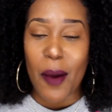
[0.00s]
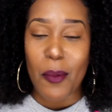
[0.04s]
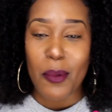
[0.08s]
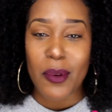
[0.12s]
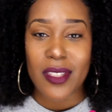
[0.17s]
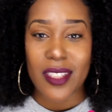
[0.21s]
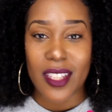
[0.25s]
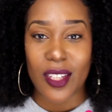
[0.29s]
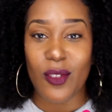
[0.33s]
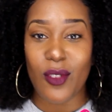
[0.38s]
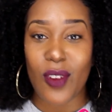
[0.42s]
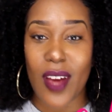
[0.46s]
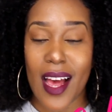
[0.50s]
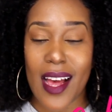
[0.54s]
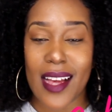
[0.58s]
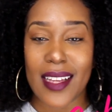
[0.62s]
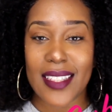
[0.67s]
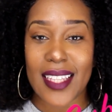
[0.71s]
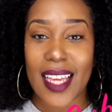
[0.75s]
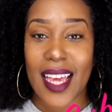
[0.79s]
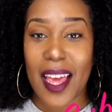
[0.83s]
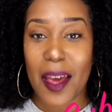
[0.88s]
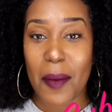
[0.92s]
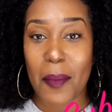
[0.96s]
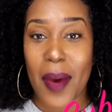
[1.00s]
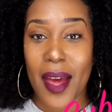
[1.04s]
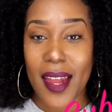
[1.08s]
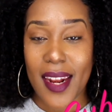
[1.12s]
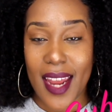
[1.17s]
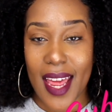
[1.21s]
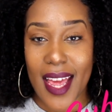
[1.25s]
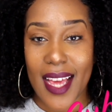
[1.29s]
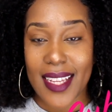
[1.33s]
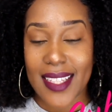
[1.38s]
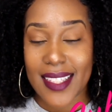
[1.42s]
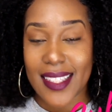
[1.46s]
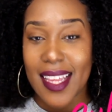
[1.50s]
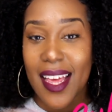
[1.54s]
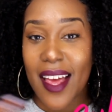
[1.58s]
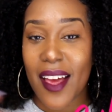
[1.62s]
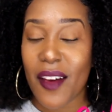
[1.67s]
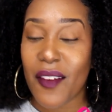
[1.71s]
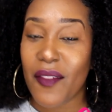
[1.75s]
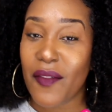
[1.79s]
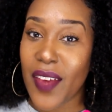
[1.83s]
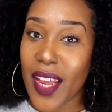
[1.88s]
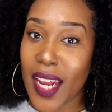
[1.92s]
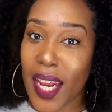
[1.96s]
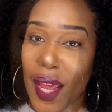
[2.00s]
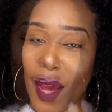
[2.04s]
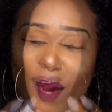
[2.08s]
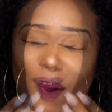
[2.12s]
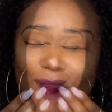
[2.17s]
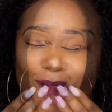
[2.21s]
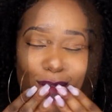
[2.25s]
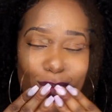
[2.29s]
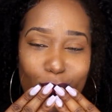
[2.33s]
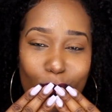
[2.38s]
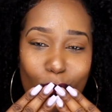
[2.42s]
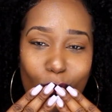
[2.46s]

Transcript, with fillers: I will see you guys in my next video.